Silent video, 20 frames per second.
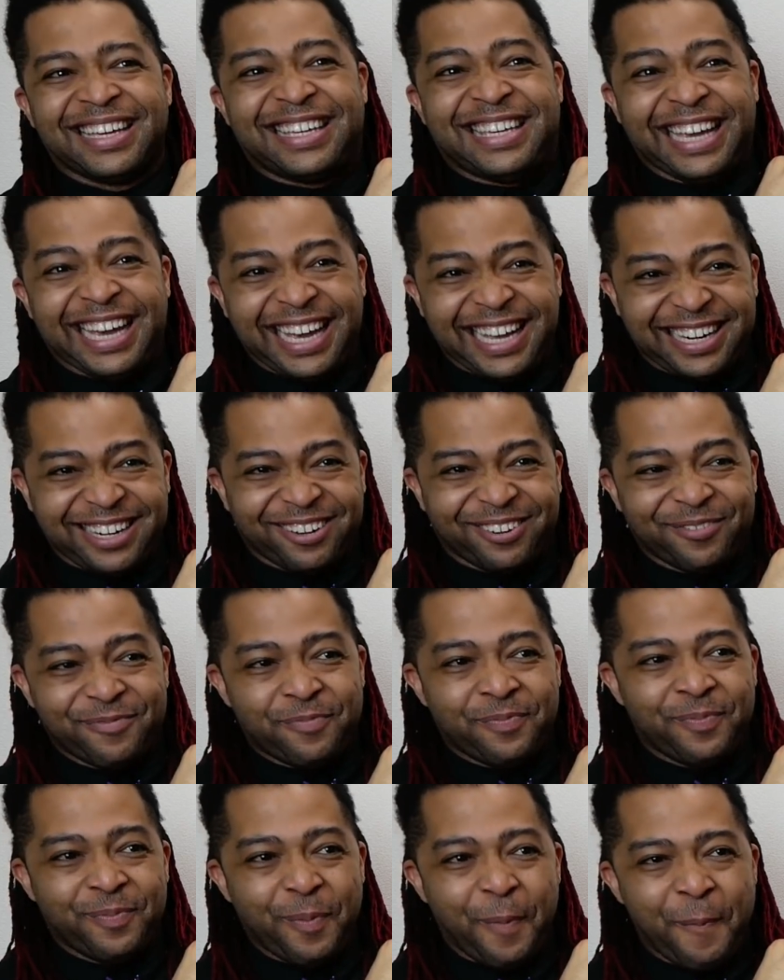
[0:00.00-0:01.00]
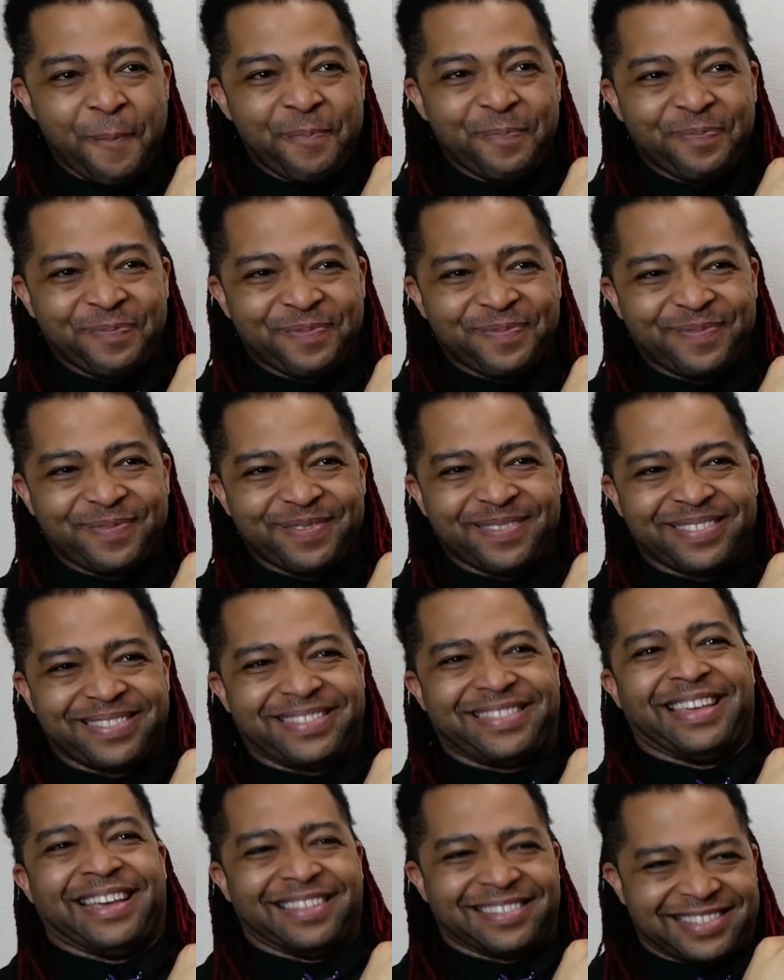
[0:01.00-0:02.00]
Get him!
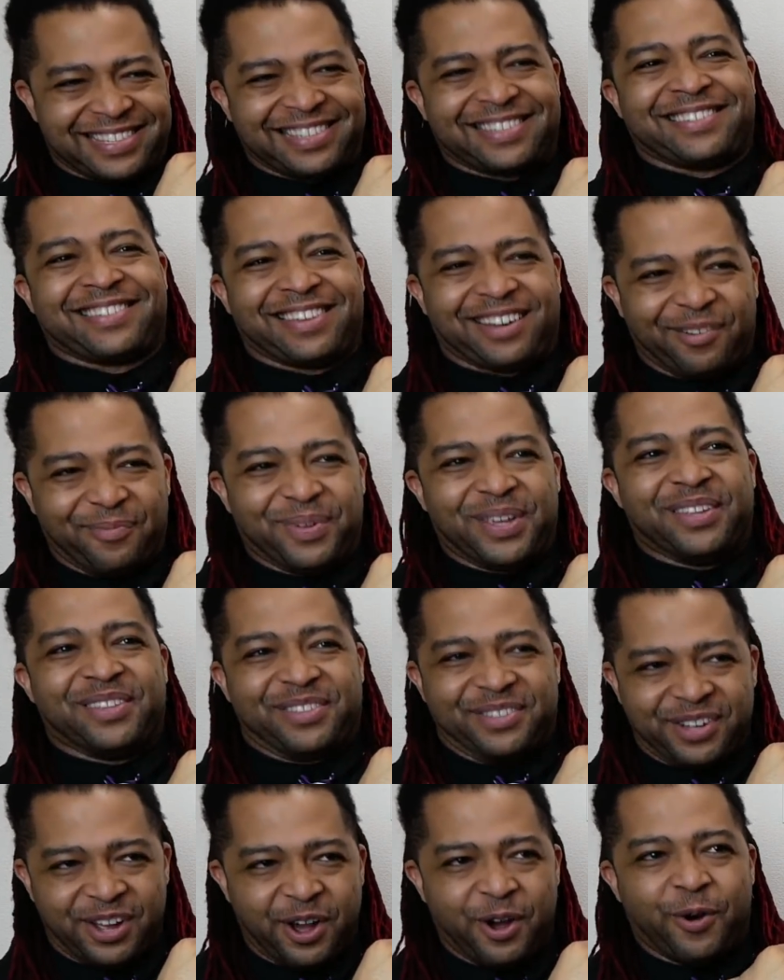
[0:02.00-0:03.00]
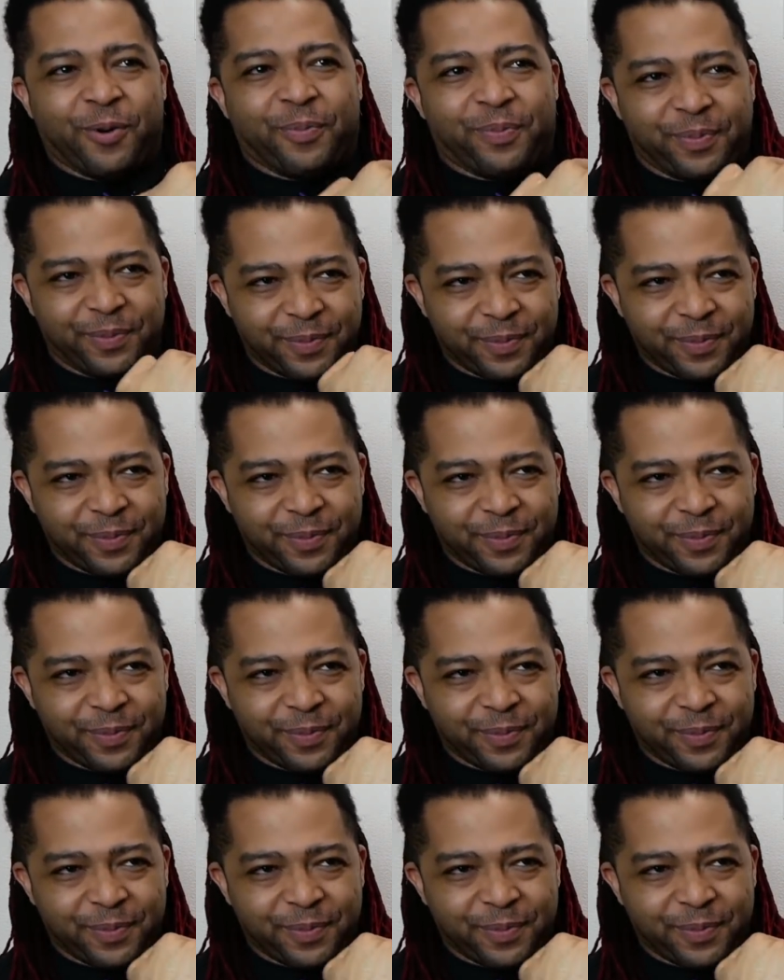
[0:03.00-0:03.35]
This is gonna be dope.